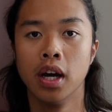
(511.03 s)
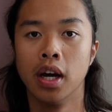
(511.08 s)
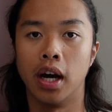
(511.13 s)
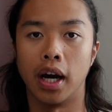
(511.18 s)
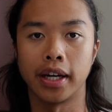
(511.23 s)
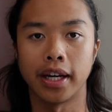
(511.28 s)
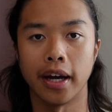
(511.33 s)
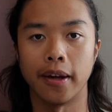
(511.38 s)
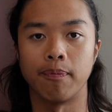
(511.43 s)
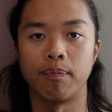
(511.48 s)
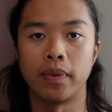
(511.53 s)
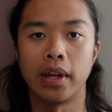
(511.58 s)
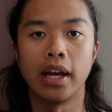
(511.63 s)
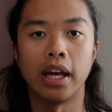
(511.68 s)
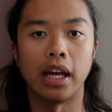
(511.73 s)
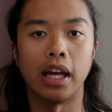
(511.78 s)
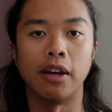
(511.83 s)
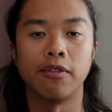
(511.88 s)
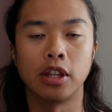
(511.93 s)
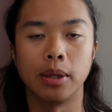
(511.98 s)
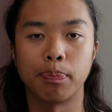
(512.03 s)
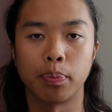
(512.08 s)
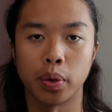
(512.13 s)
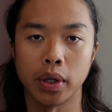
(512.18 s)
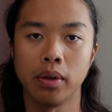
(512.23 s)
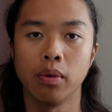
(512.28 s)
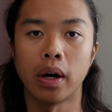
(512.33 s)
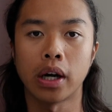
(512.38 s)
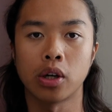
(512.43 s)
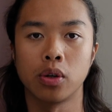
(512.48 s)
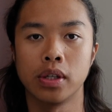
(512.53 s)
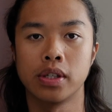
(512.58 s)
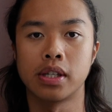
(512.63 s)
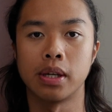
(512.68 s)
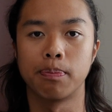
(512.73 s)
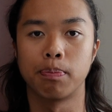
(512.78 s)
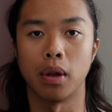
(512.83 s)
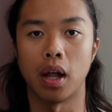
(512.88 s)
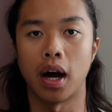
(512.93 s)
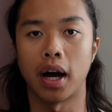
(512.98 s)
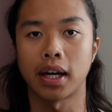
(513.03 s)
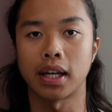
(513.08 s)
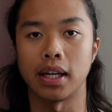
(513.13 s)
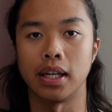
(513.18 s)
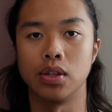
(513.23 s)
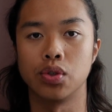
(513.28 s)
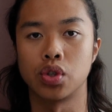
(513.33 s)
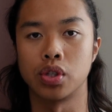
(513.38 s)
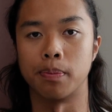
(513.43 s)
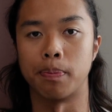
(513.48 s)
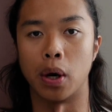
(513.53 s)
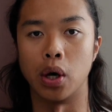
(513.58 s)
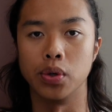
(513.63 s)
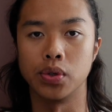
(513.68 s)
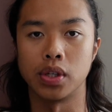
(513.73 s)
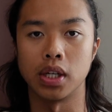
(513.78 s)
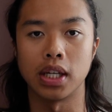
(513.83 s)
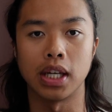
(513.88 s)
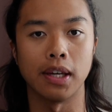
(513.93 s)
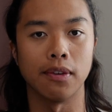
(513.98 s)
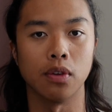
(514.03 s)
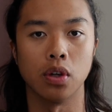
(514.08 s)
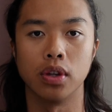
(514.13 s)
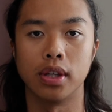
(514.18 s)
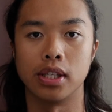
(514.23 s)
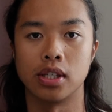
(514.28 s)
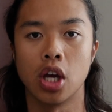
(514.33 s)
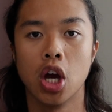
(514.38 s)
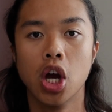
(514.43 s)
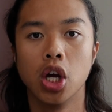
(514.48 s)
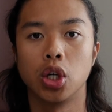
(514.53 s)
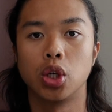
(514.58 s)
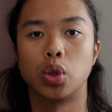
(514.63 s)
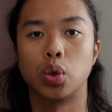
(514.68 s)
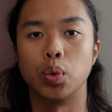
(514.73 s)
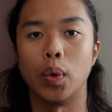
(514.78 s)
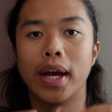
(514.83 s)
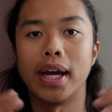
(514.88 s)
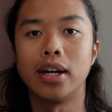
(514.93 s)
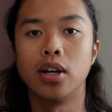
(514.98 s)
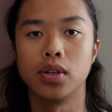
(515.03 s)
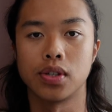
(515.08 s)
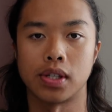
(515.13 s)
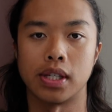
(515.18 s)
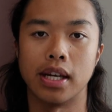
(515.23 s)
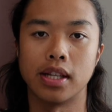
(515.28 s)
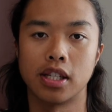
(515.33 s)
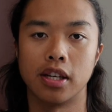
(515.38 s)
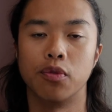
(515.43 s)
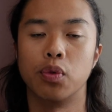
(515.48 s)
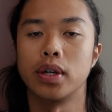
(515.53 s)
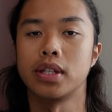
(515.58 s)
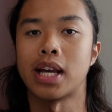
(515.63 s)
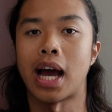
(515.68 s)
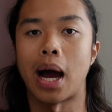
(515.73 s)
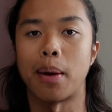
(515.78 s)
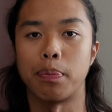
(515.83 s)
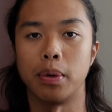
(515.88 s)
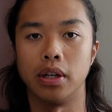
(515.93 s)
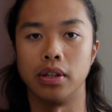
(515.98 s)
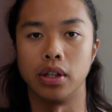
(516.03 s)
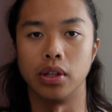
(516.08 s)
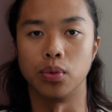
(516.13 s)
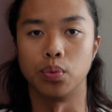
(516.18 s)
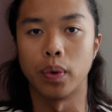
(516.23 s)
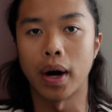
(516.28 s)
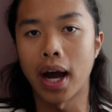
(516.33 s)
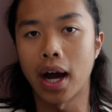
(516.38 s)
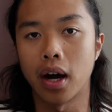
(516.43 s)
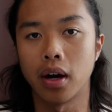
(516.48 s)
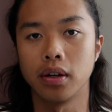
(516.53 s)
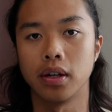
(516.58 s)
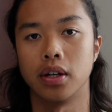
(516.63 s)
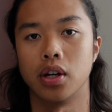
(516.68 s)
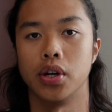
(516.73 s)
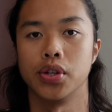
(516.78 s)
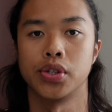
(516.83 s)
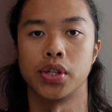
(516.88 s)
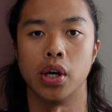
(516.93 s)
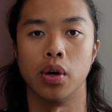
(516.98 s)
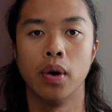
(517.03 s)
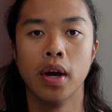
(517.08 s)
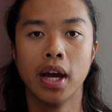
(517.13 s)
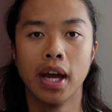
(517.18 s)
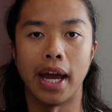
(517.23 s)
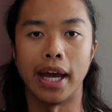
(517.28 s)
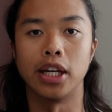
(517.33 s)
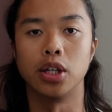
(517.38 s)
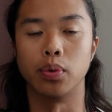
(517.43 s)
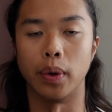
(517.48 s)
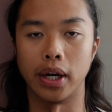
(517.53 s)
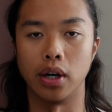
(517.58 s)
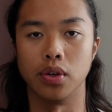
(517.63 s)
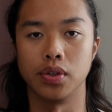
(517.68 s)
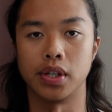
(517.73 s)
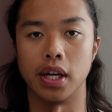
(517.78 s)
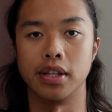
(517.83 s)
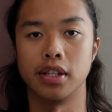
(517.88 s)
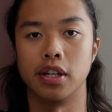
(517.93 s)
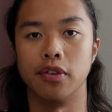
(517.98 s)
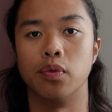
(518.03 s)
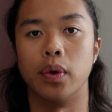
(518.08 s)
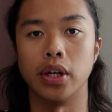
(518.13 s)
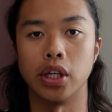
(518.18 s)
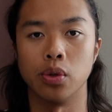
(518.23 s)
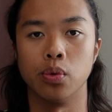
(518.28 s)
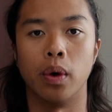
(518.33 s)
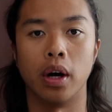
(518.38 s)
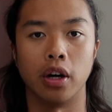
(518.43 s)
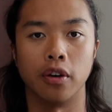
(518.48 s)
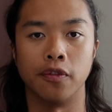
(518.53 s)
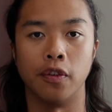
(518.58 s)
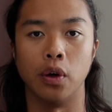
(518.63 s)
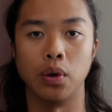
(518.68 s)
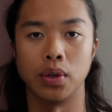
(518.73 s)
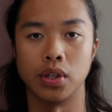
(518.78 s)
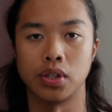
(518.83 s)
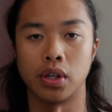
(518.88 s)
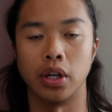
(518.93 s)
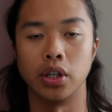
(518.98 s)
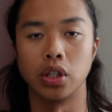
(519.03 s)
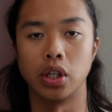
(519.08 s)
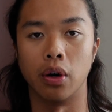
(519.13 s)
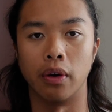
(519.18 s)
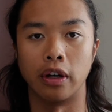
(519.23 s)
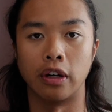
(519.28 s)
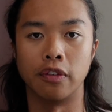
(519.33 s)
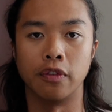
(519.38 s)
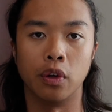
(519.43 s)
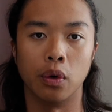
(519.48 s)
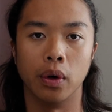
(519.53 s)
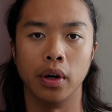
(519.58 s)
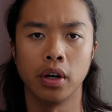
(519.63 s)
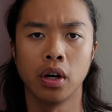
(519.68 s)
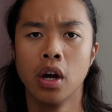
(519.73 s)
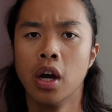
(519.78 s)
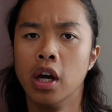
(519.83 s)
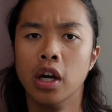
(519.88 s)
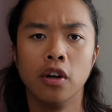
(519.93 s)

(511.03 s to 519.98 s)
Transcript: Again, if the prerequisite block is supposed to give you this greater sense of what's happened in the round and also a greater sense of what you want to focus on going forward,